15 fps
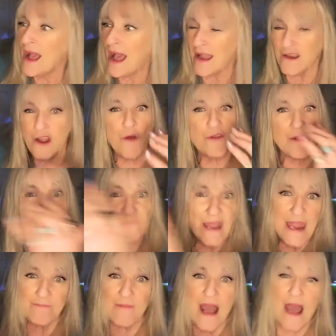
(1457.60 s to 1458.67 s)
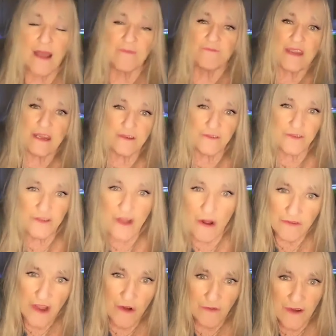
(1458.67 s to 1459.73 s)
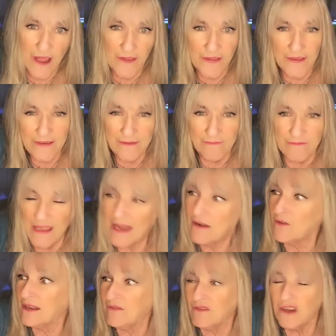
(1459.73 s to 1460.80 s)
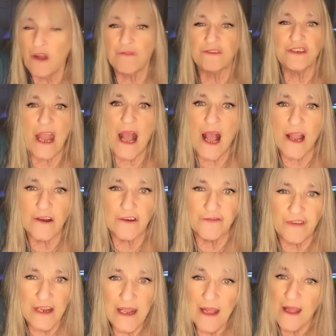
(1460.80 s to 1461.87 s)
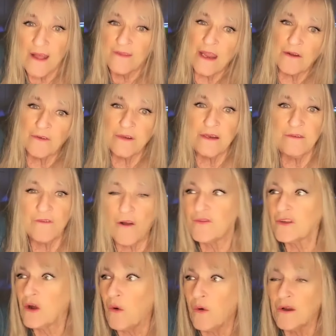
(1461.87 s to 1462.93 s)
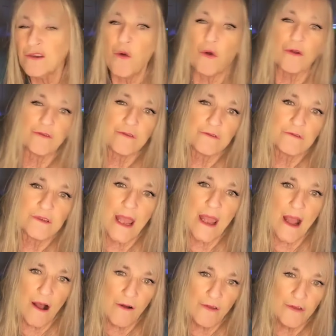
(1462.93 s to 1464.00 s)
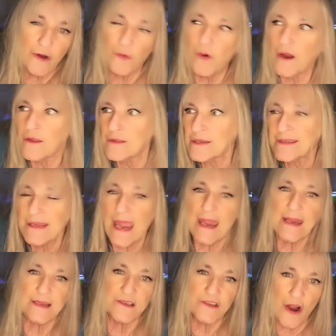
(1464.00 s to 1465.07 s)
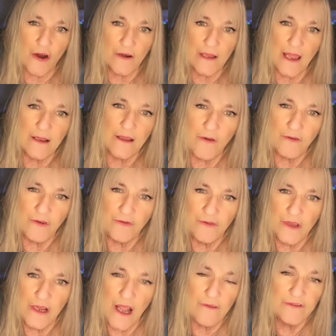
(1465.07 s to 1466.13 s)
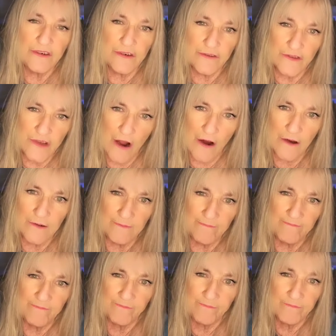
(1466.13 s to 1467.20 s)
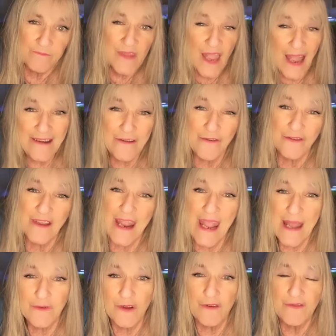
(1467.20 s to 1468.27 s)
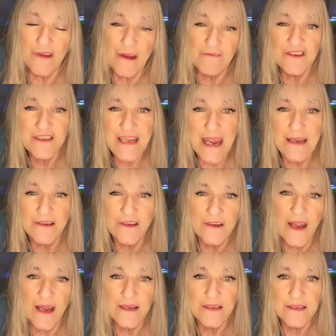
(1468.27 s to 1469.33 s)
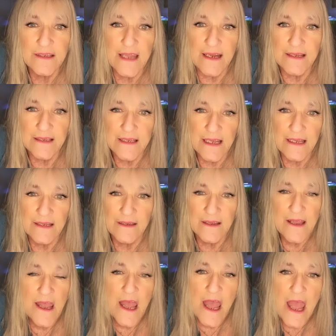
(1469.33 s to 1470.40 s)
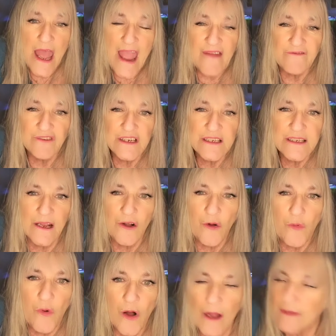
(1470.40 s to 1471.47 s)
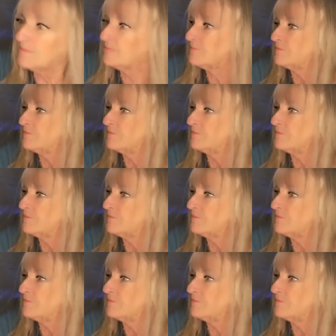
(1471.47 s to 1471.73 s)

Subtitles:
I know them damn bottom feeders don't know nothing. They don't even know geography. They don't even know if they're going north or south or where the states are, let alone who the governors are. I know the capital of every state in the United States. Every single one.